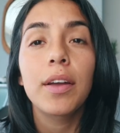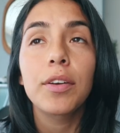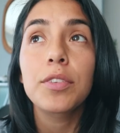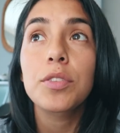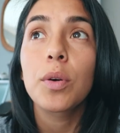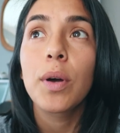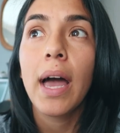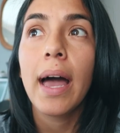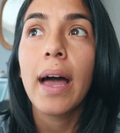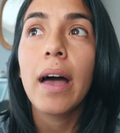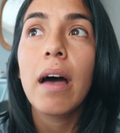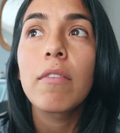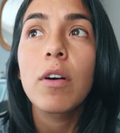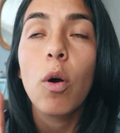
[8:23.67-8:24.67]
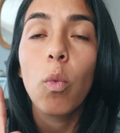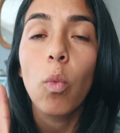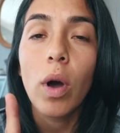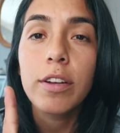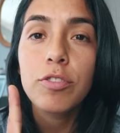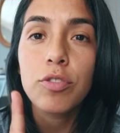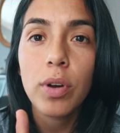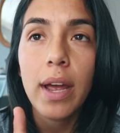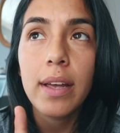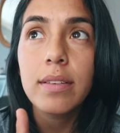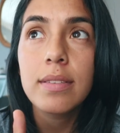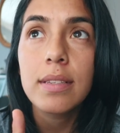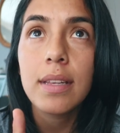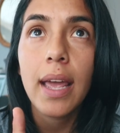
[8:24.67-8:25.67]
I also have one
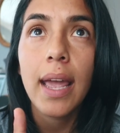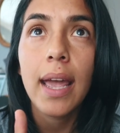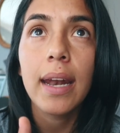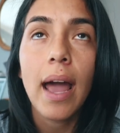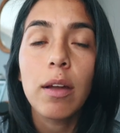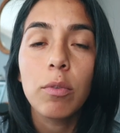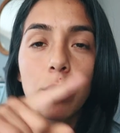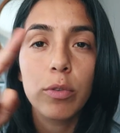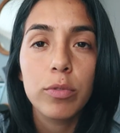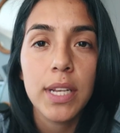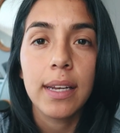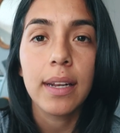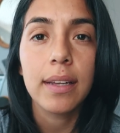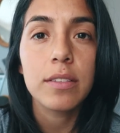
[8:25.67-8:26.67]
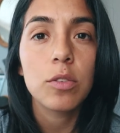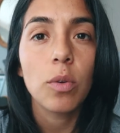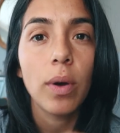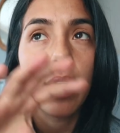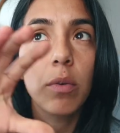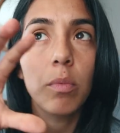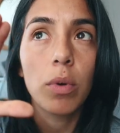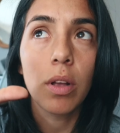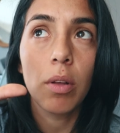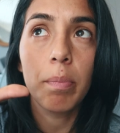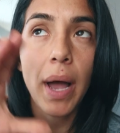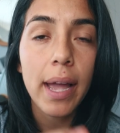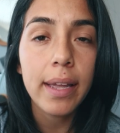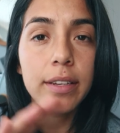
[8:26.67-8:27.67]
dress and I rotate it. So I
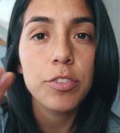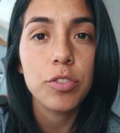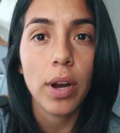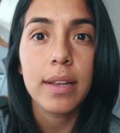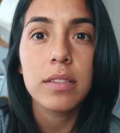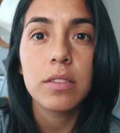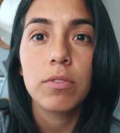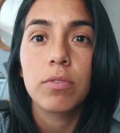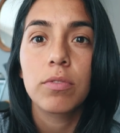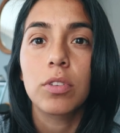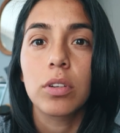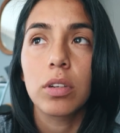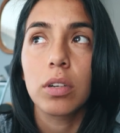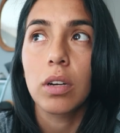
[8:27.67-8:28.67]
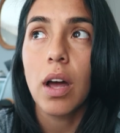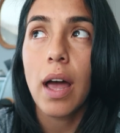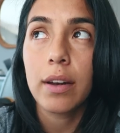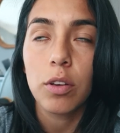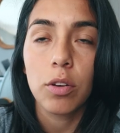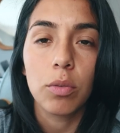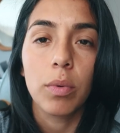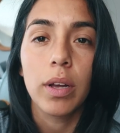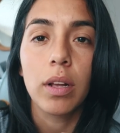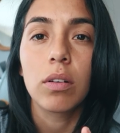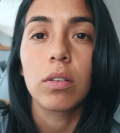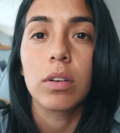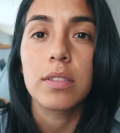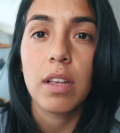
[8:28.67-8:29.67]
will buy a dress at
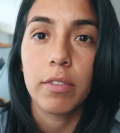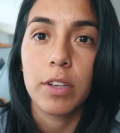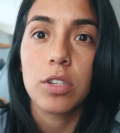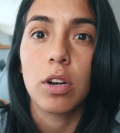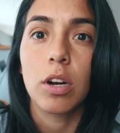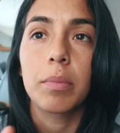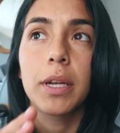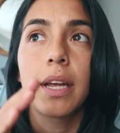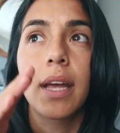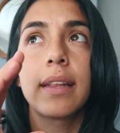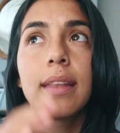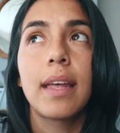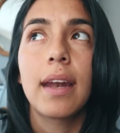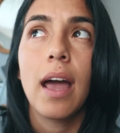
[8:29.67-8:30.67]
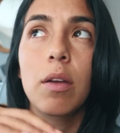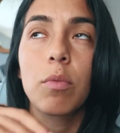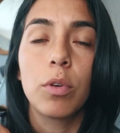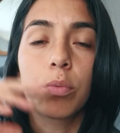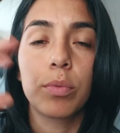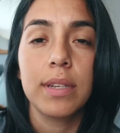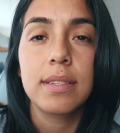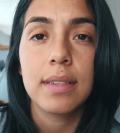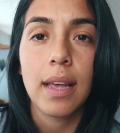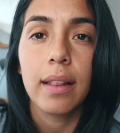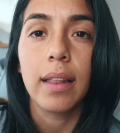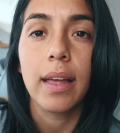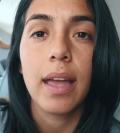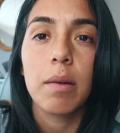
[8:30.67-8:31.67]
Goodwill or Salvation Army, and then I will
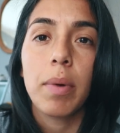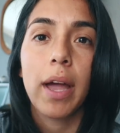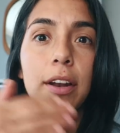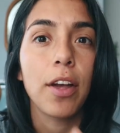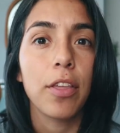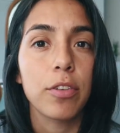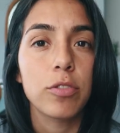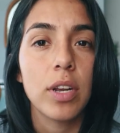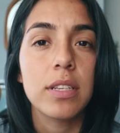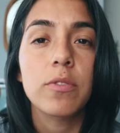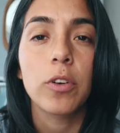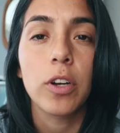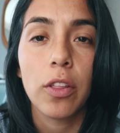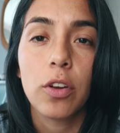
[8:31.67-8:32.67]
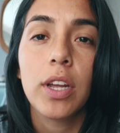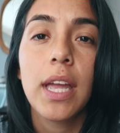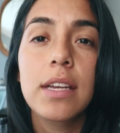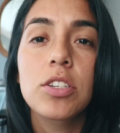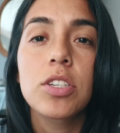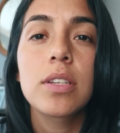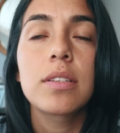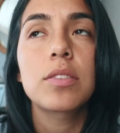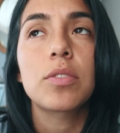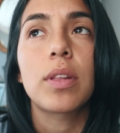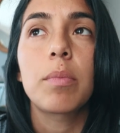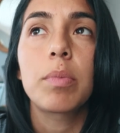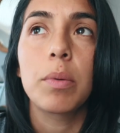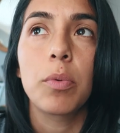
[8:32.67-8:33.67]
resell it and buy another dress for another occasion so
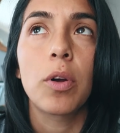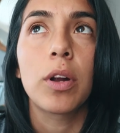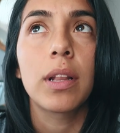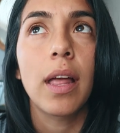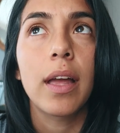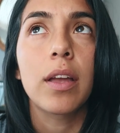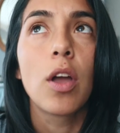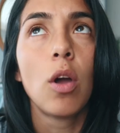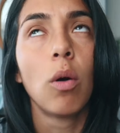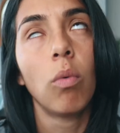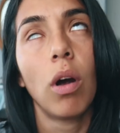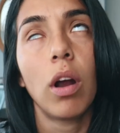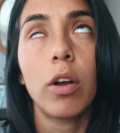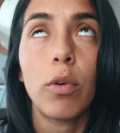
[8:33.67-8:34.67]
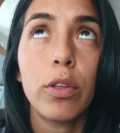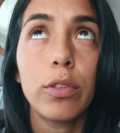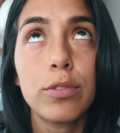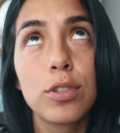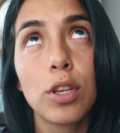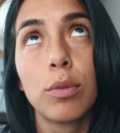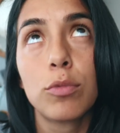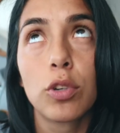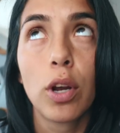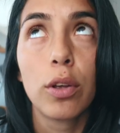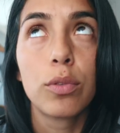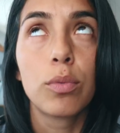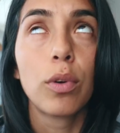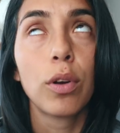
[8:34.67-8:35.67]
that people aren't like, why are you wearing the same
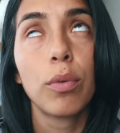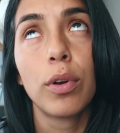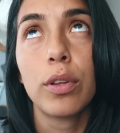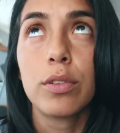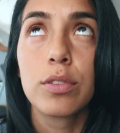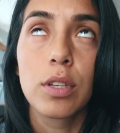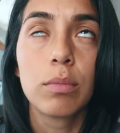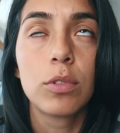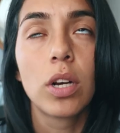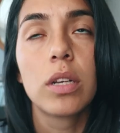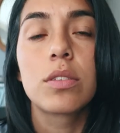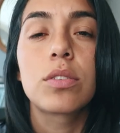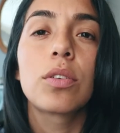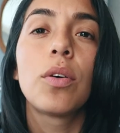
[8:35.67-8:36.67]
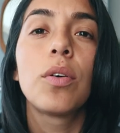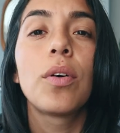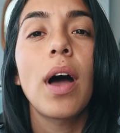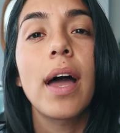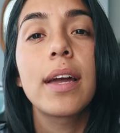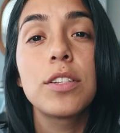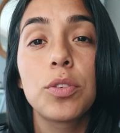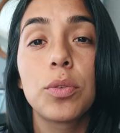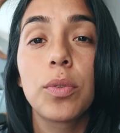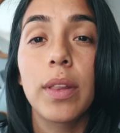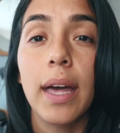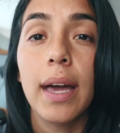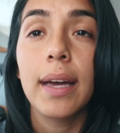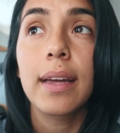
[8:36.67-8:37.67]
dress? Why are you wearing the same dress? So I do
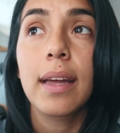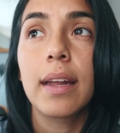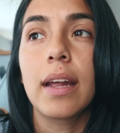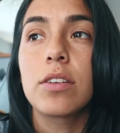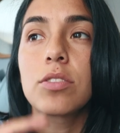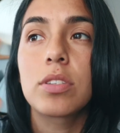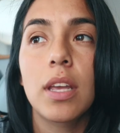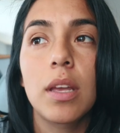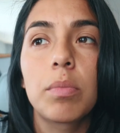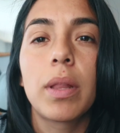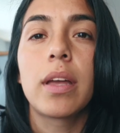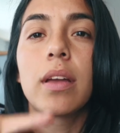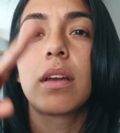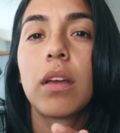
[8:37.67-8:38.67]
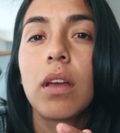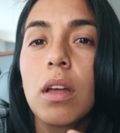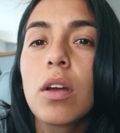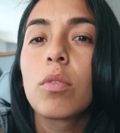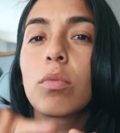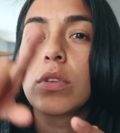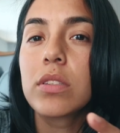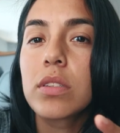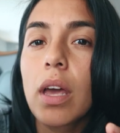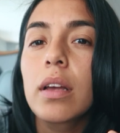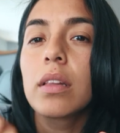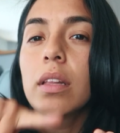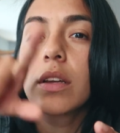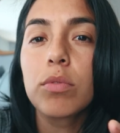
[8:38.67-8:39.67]
that, and I just keep like
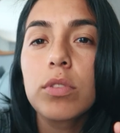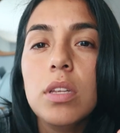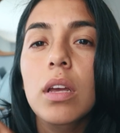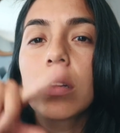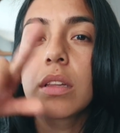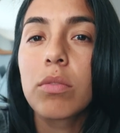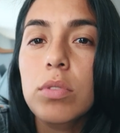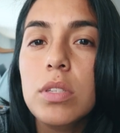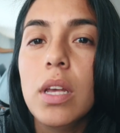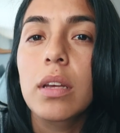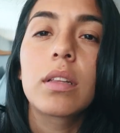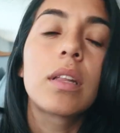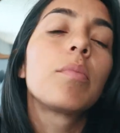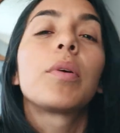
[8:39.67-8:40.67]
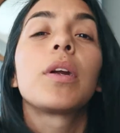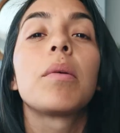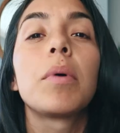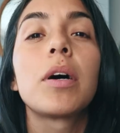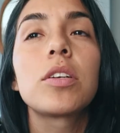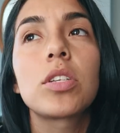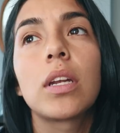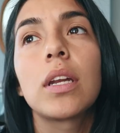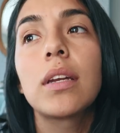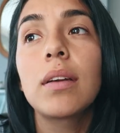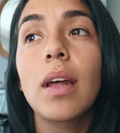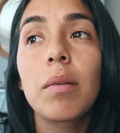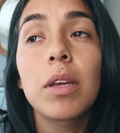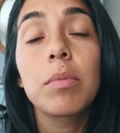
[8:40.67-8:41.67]
recycling, recycling, recycling pretty much,
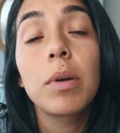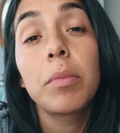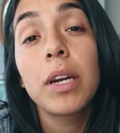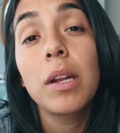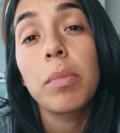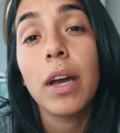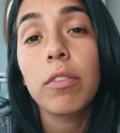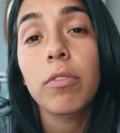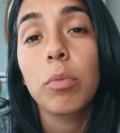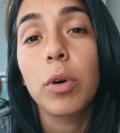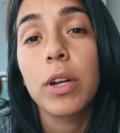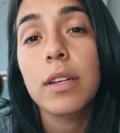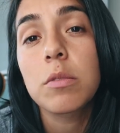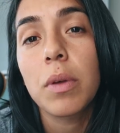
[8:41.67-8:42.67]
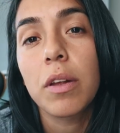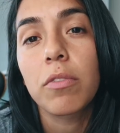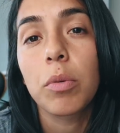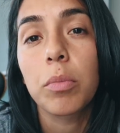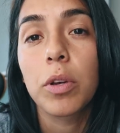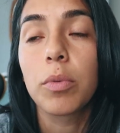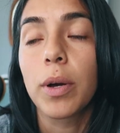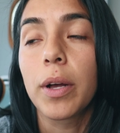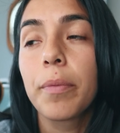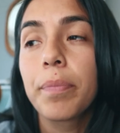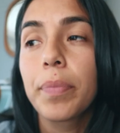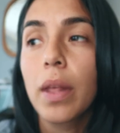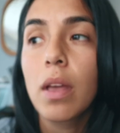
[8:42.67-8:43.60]
and I make my money back from what I spend from Goodwill.